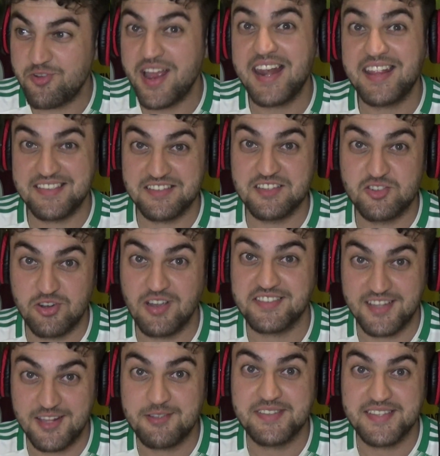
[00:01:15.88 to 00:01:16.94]
really doesn't
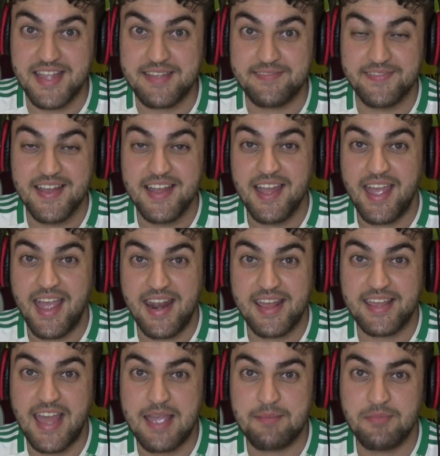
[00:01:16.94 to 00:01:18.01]
trust Loucif in a
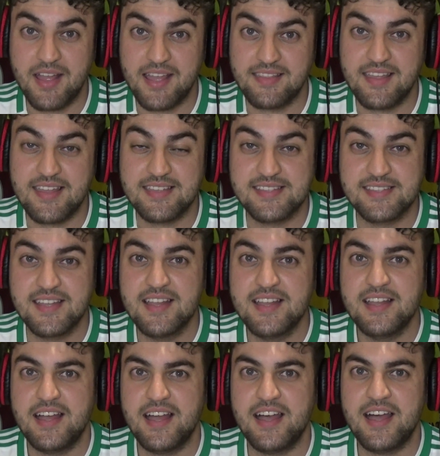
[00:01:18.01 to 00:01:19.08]
game like this
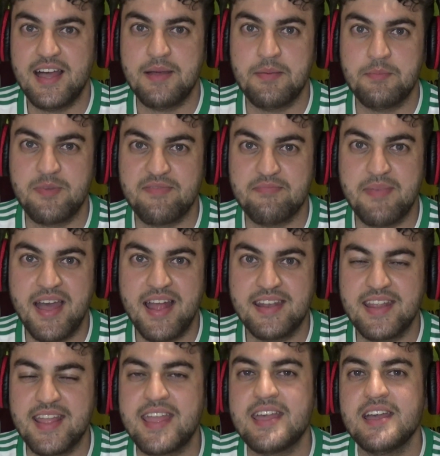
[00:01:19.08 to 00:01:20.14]
um, with
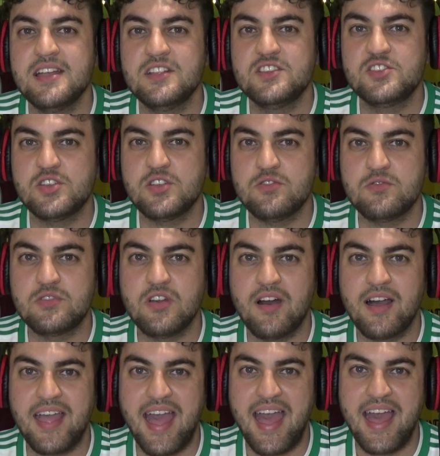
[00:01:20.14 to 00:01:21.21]
Mandi, to
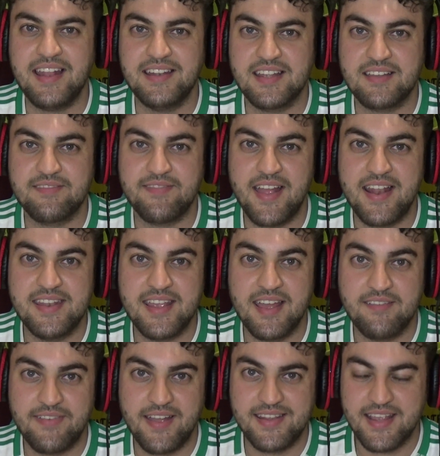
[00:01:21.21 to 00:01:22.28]
Guy and Van,
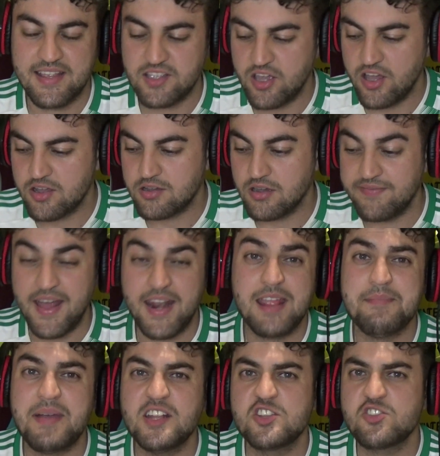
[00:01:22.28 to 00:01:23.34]
Van den Kerkhof. And
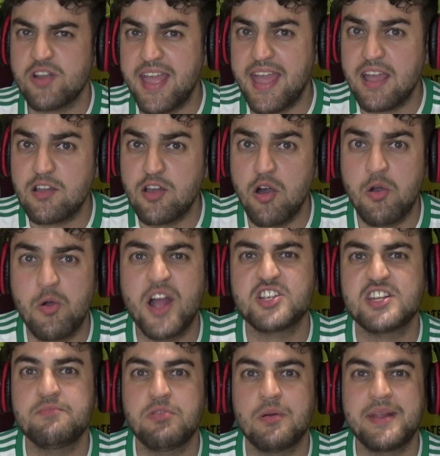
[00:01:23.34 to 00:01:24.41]
then Mandrea Ngor, who
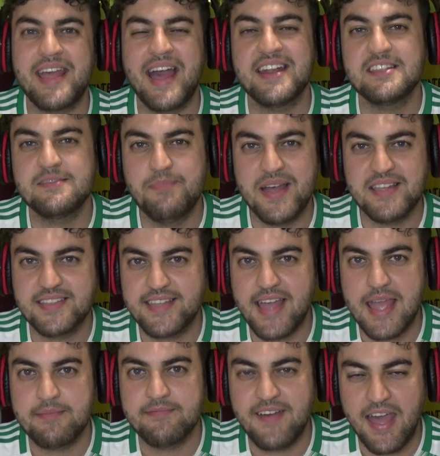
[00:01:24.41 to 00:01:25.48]
actually probably had his best
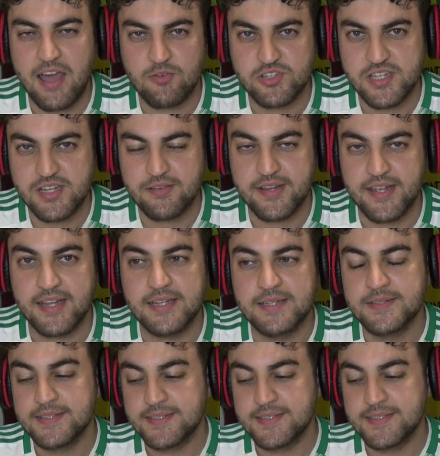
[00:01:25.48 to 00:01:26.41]
game for Algeria.